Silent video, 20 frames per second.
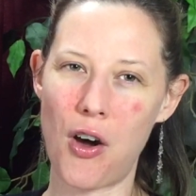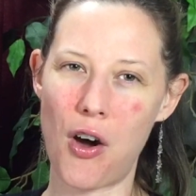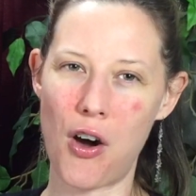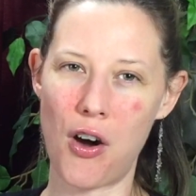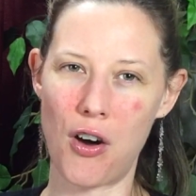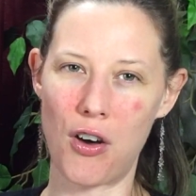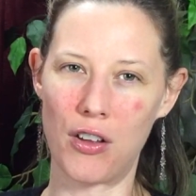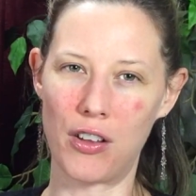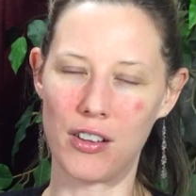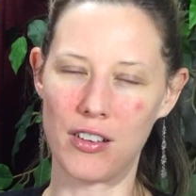
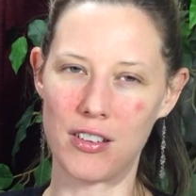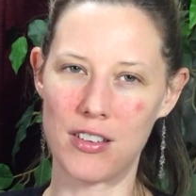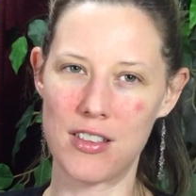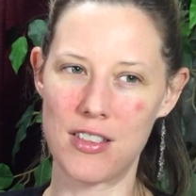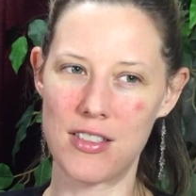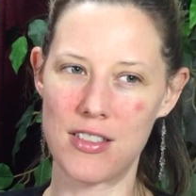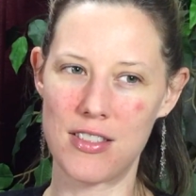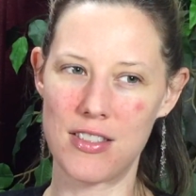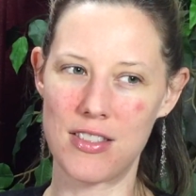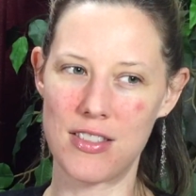all
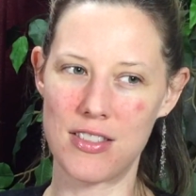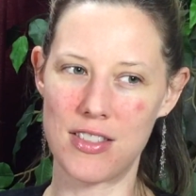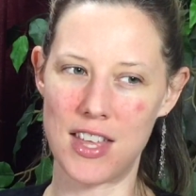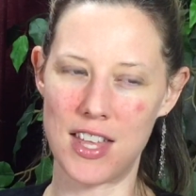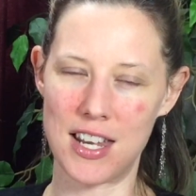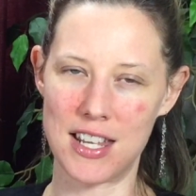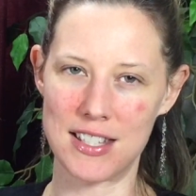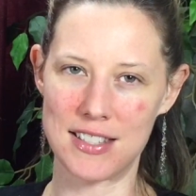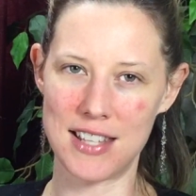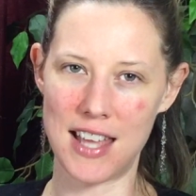
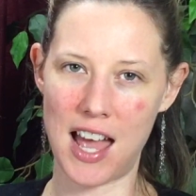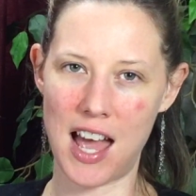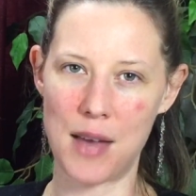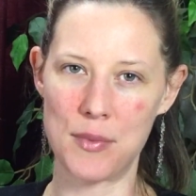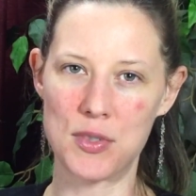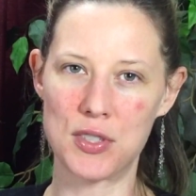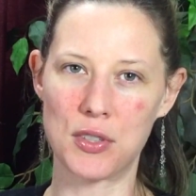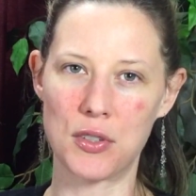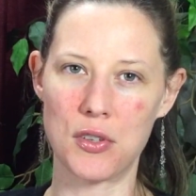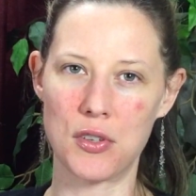that is
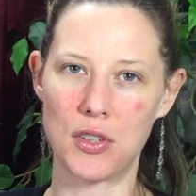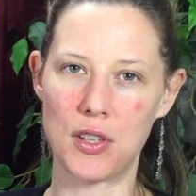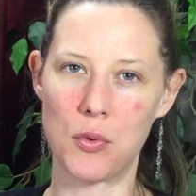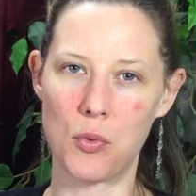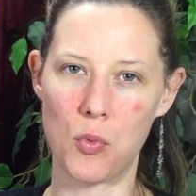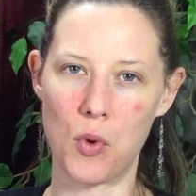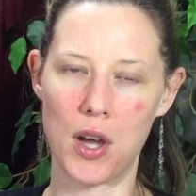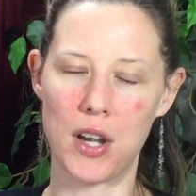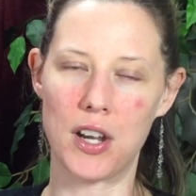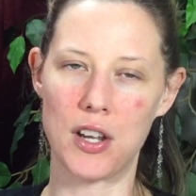absolutely
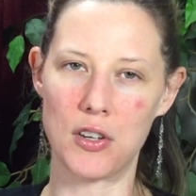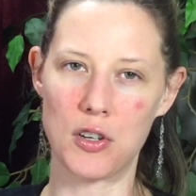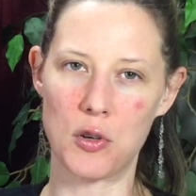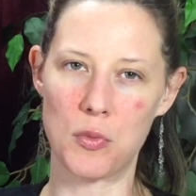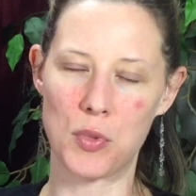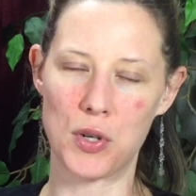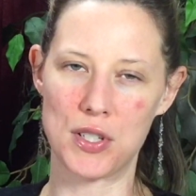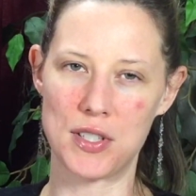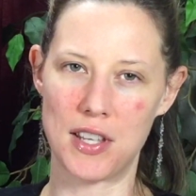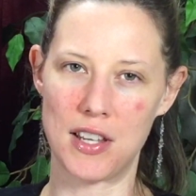
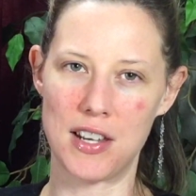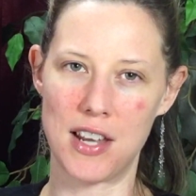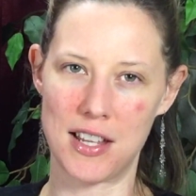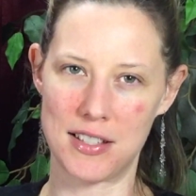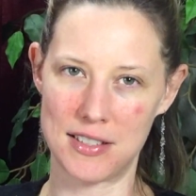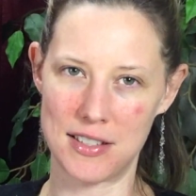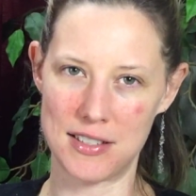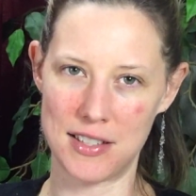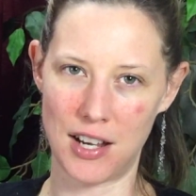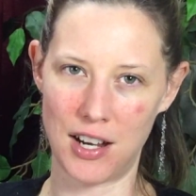100%
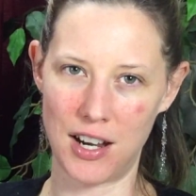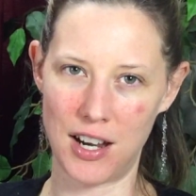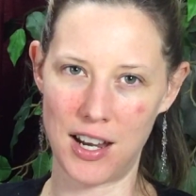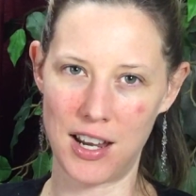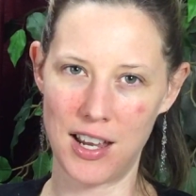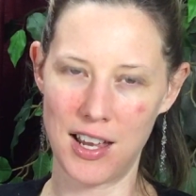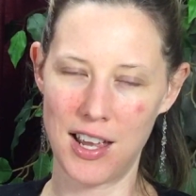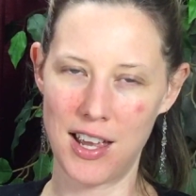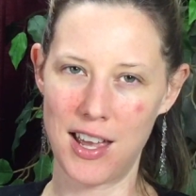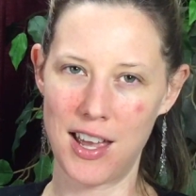
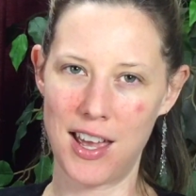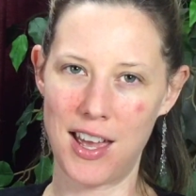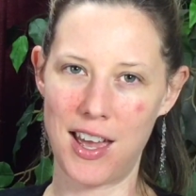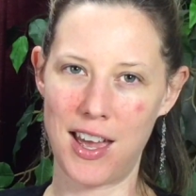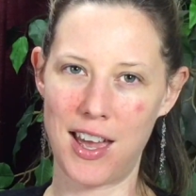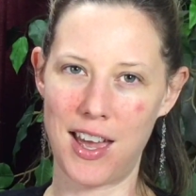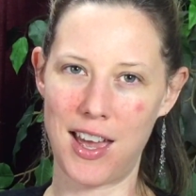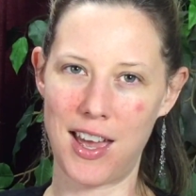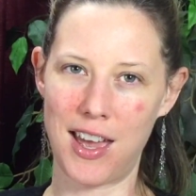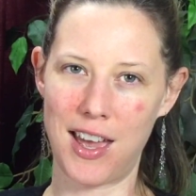necessary.
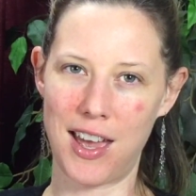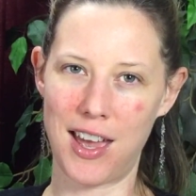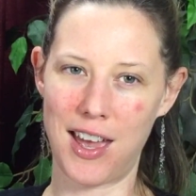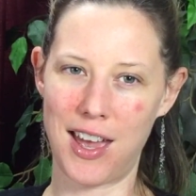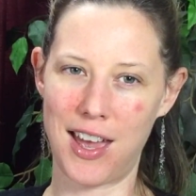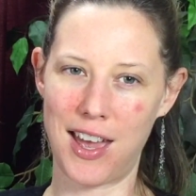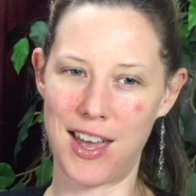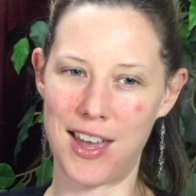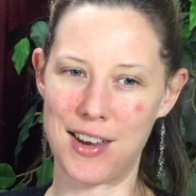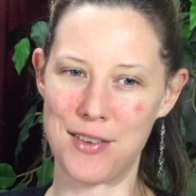
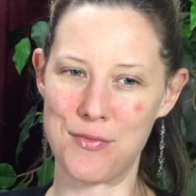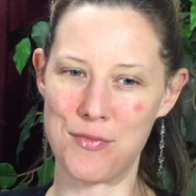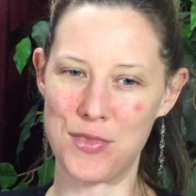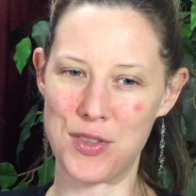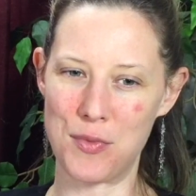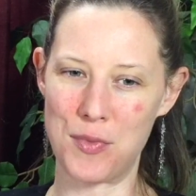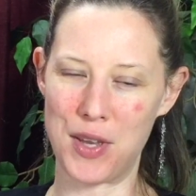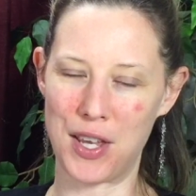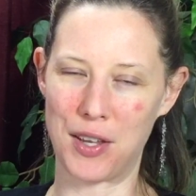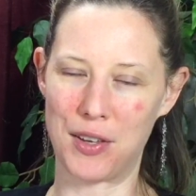
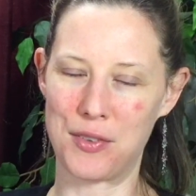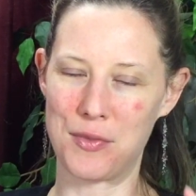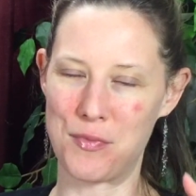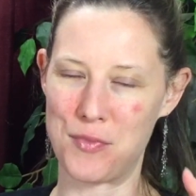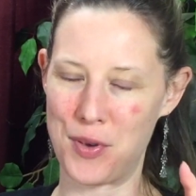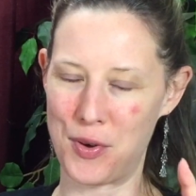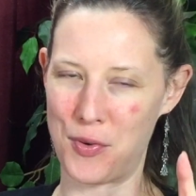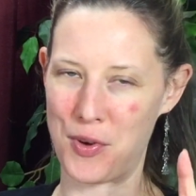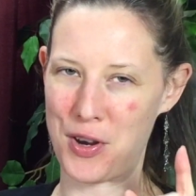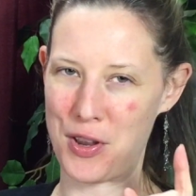And
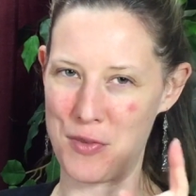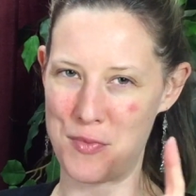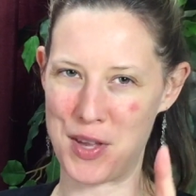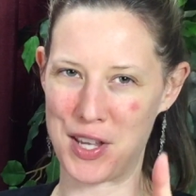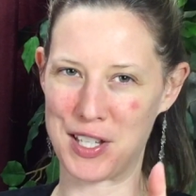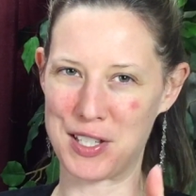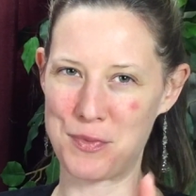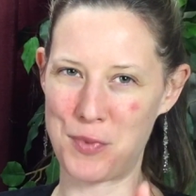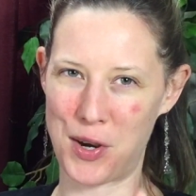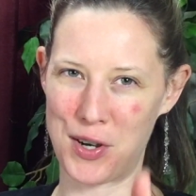one of the
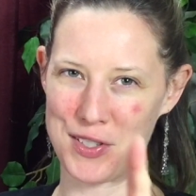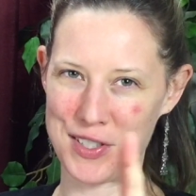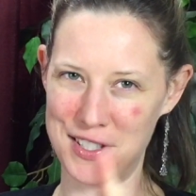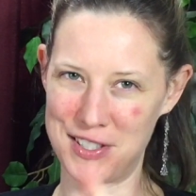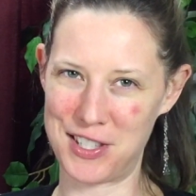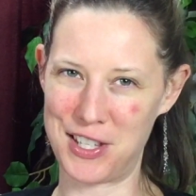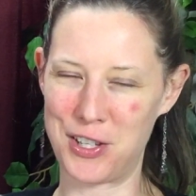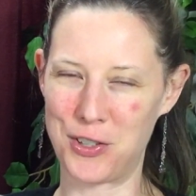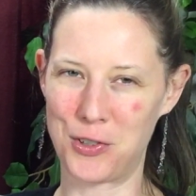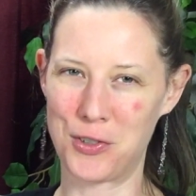biggest parts
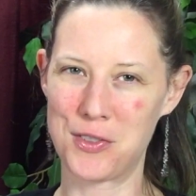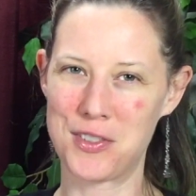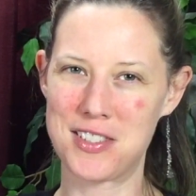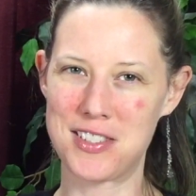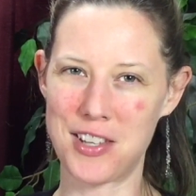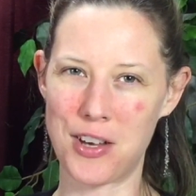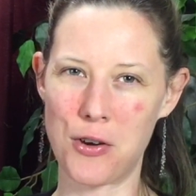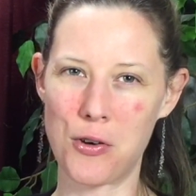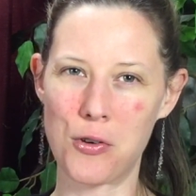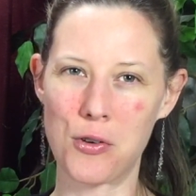is you.
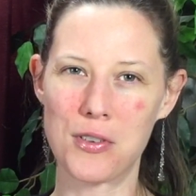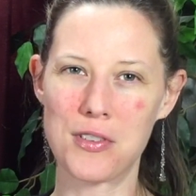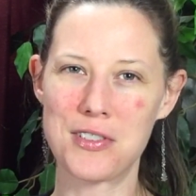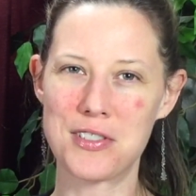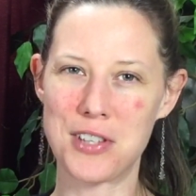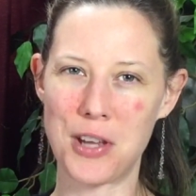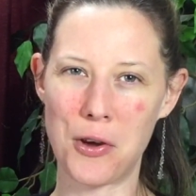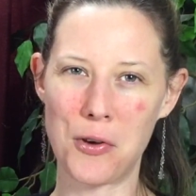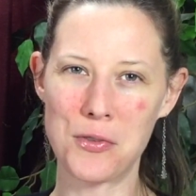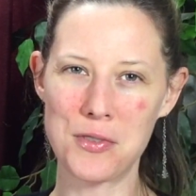So
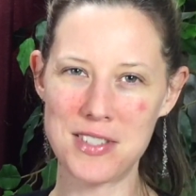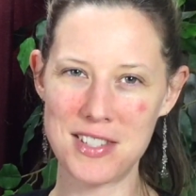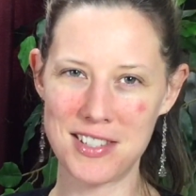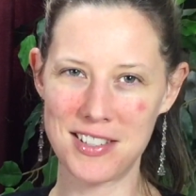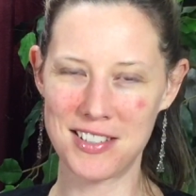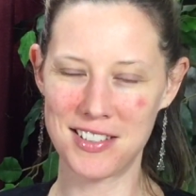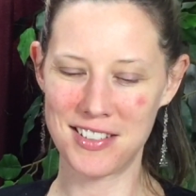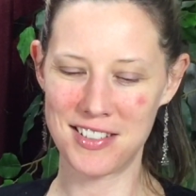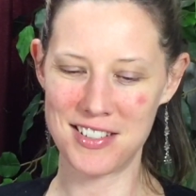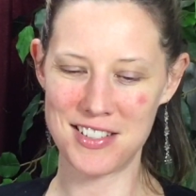
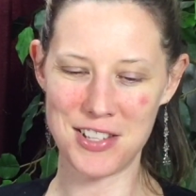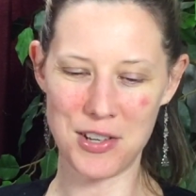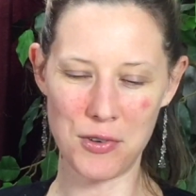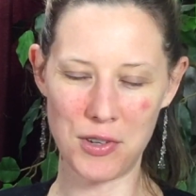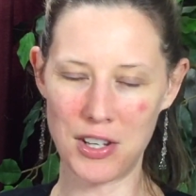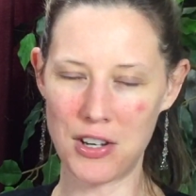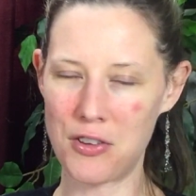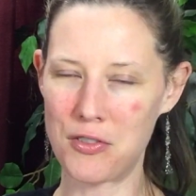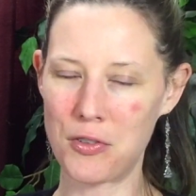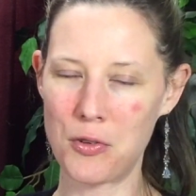don't
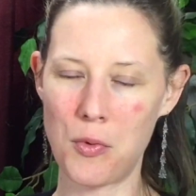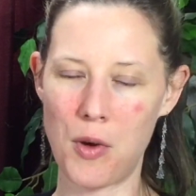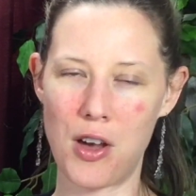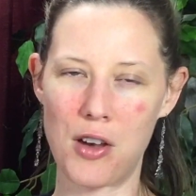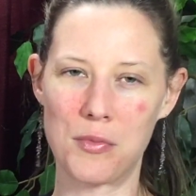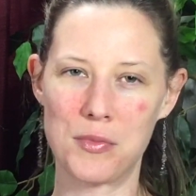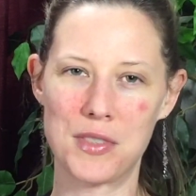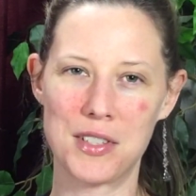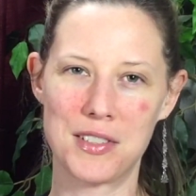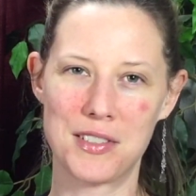get
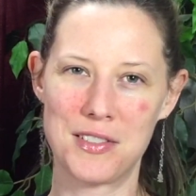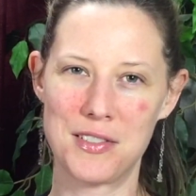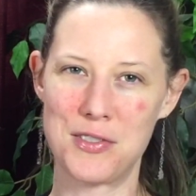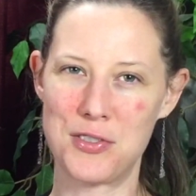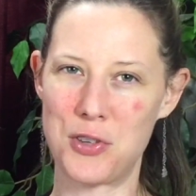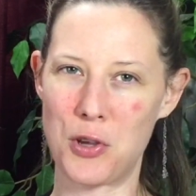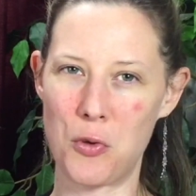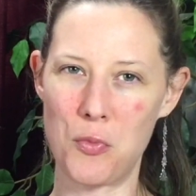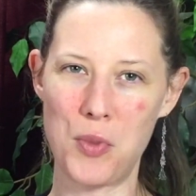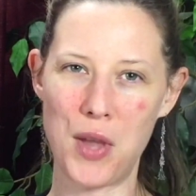overwhelmed.
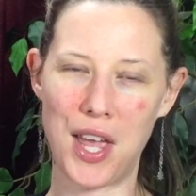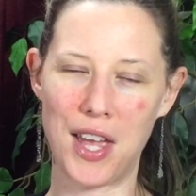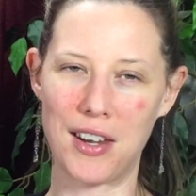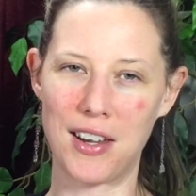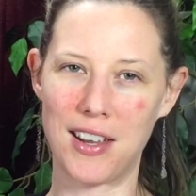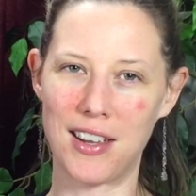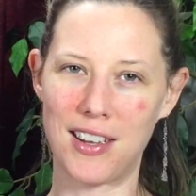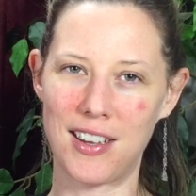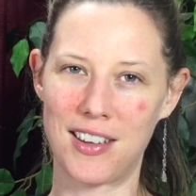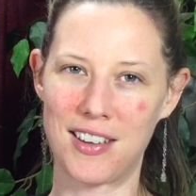Don't
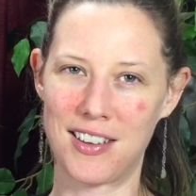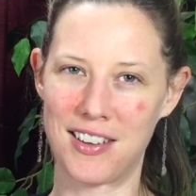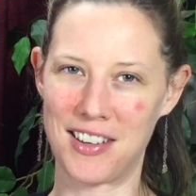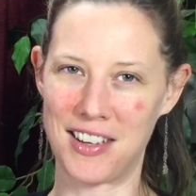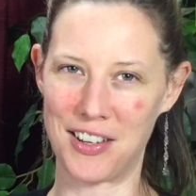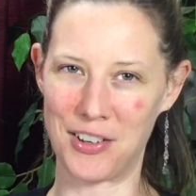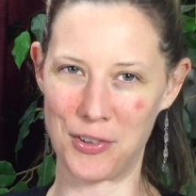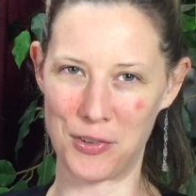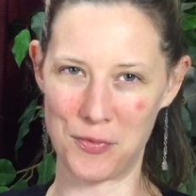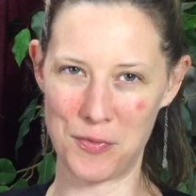panic.
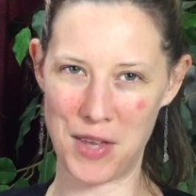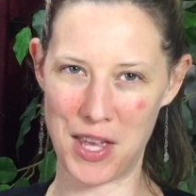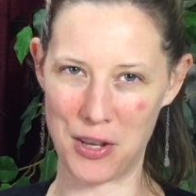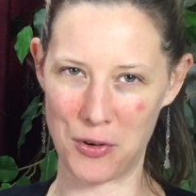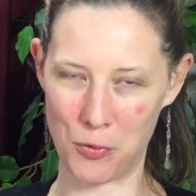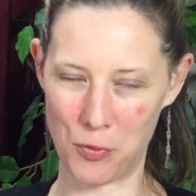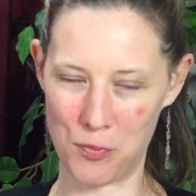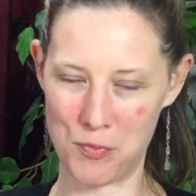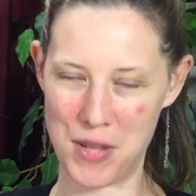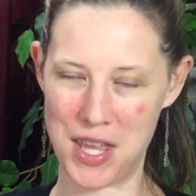
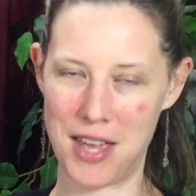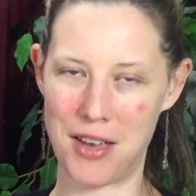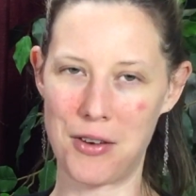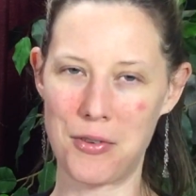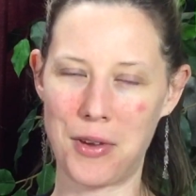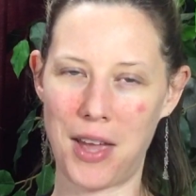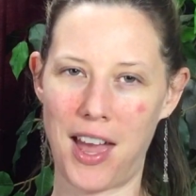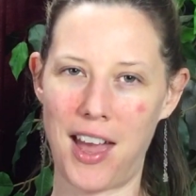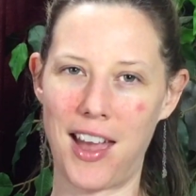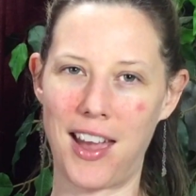It'll be
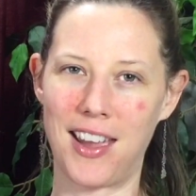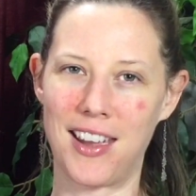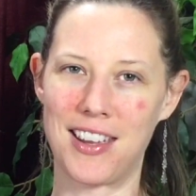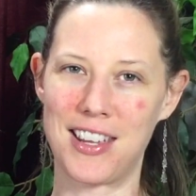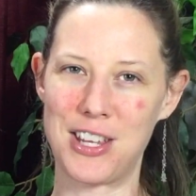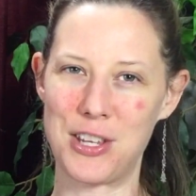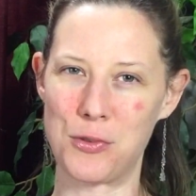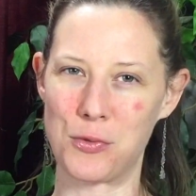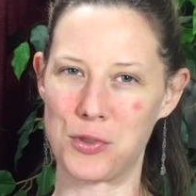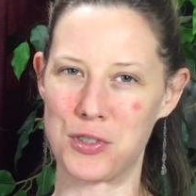okay.
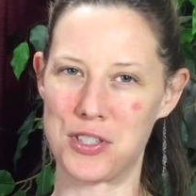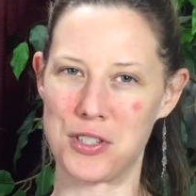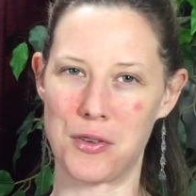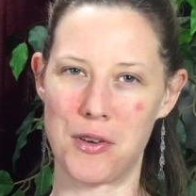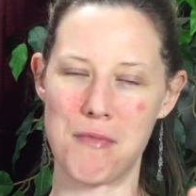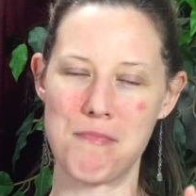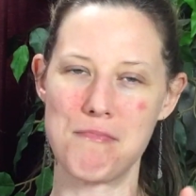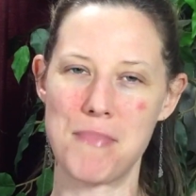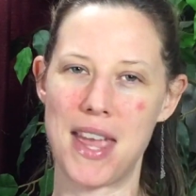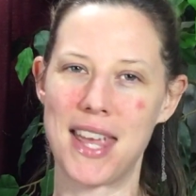You will
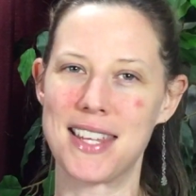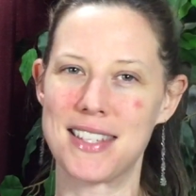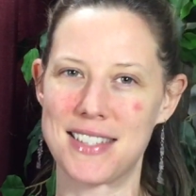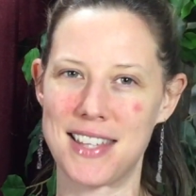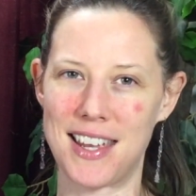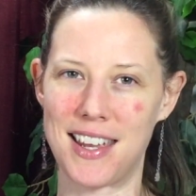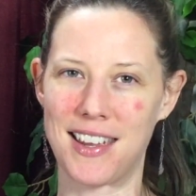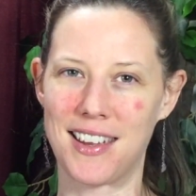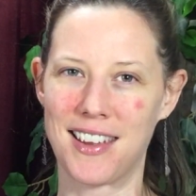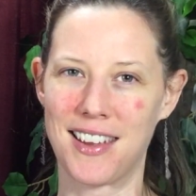do
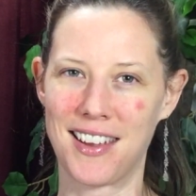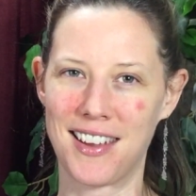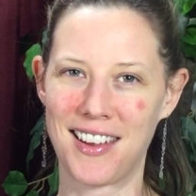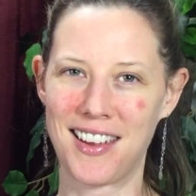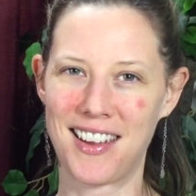amazing.